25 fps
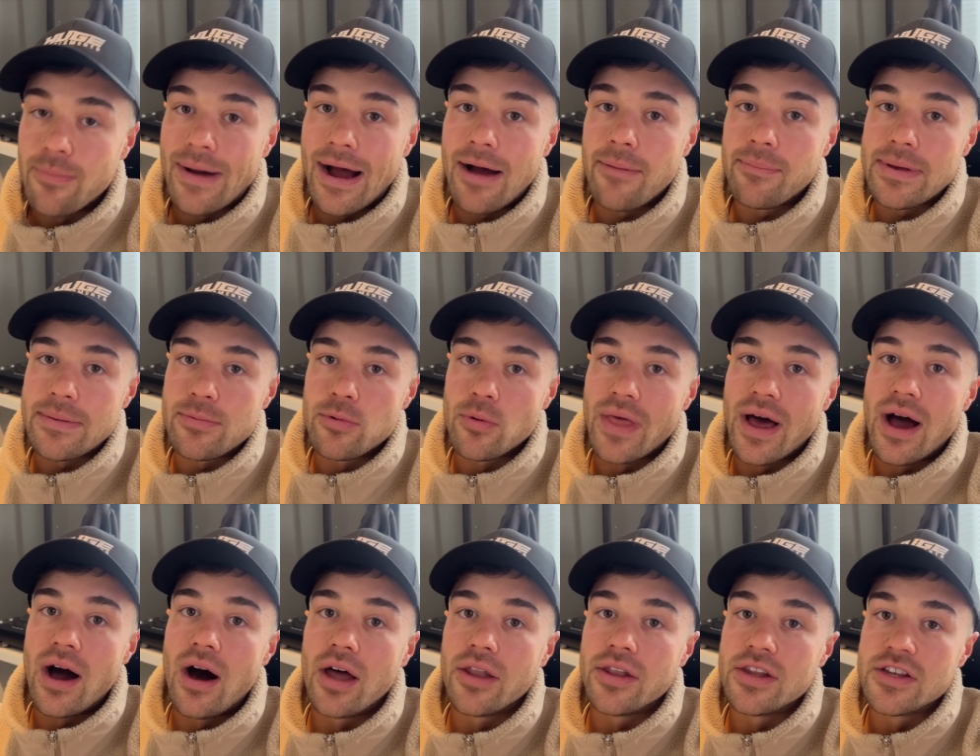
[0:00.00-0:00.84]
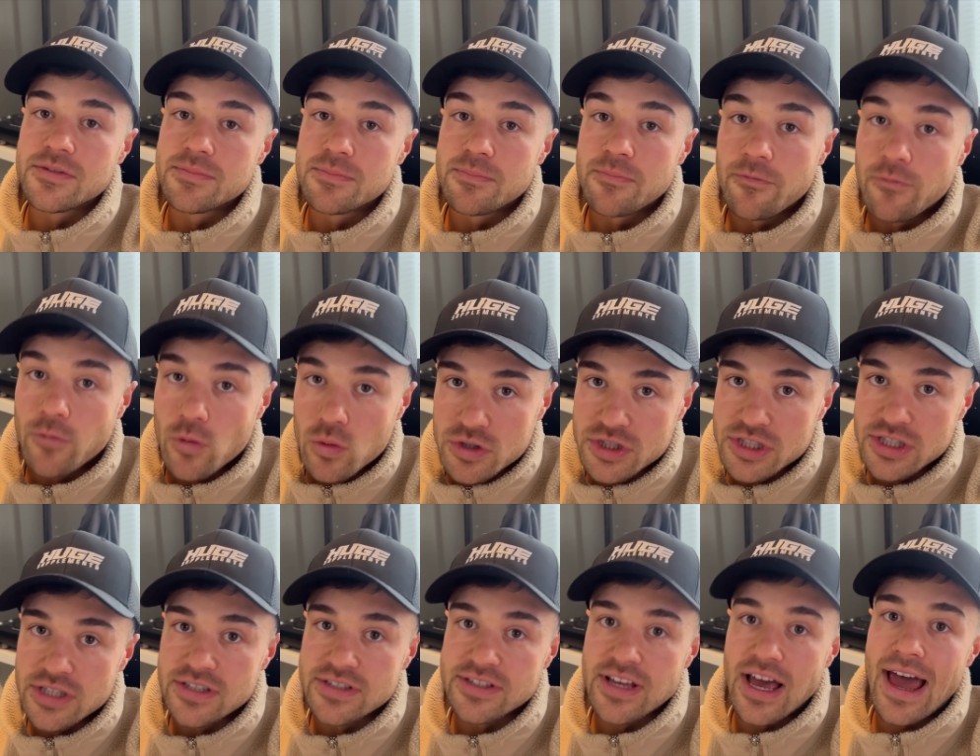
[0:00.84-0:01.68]
out people that aren't as
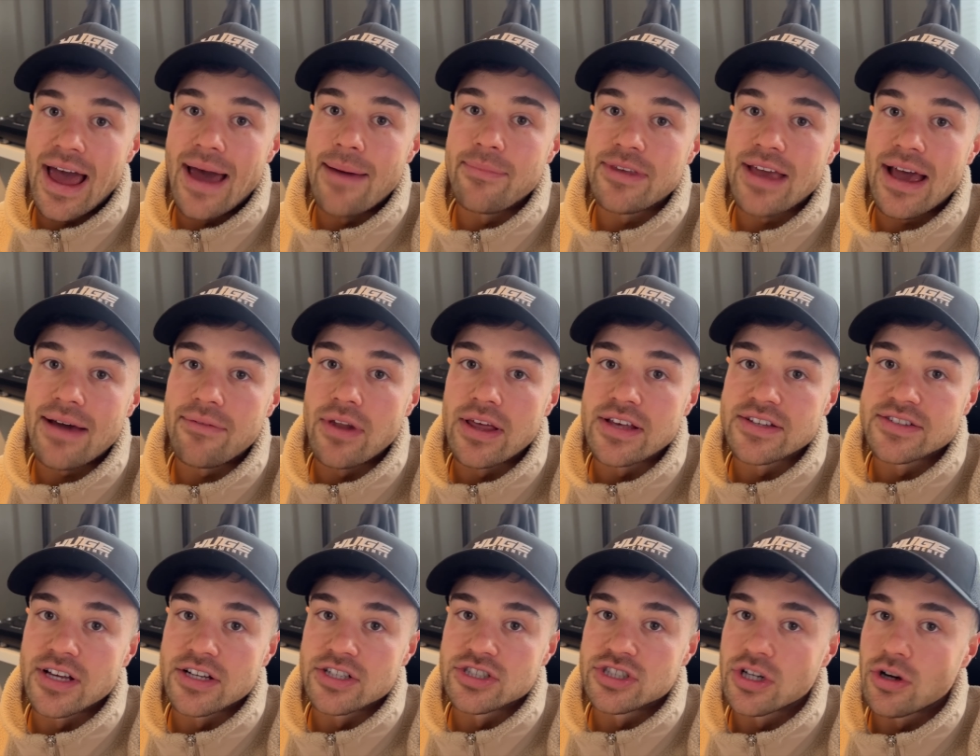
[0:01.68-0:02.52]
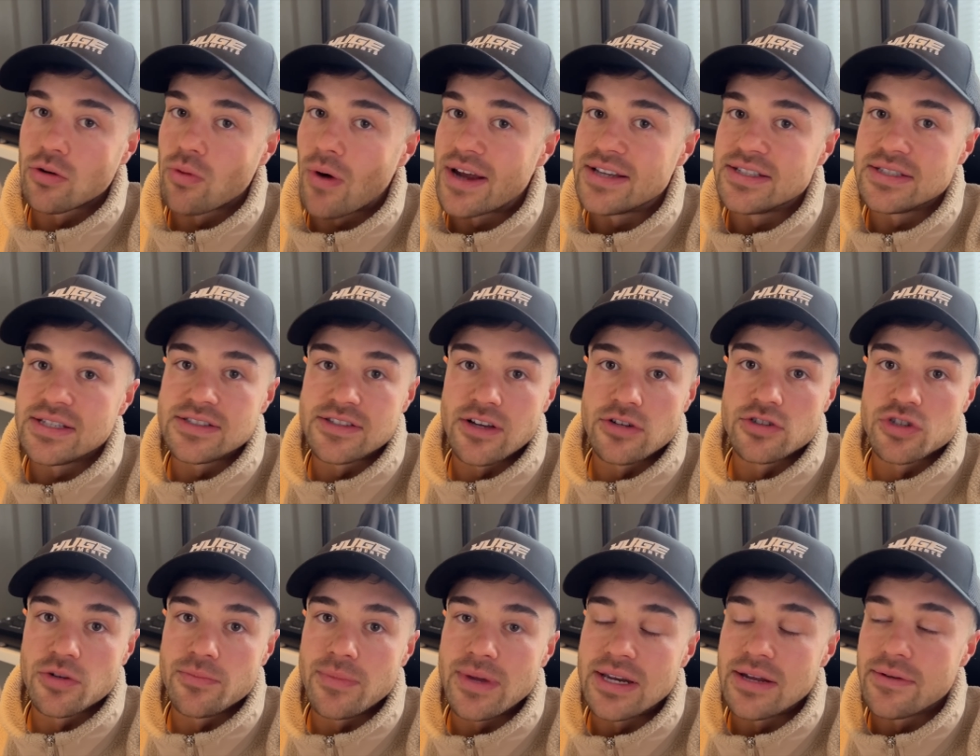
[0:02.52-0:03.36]
fortunate as I am to have like such a crazy
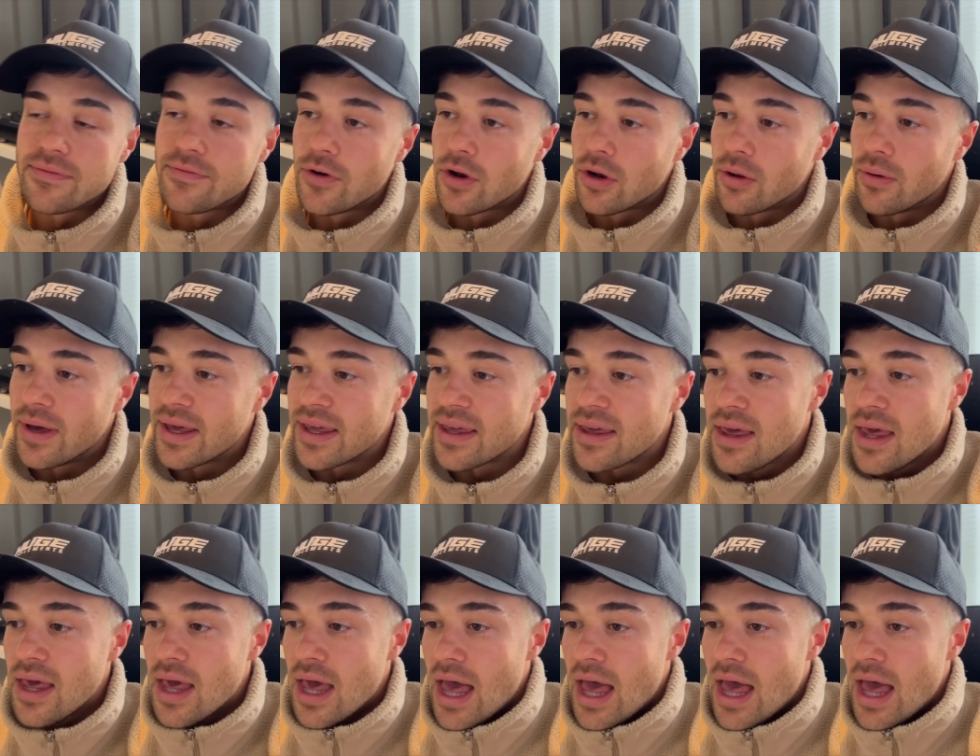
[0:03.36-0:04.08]
social media following.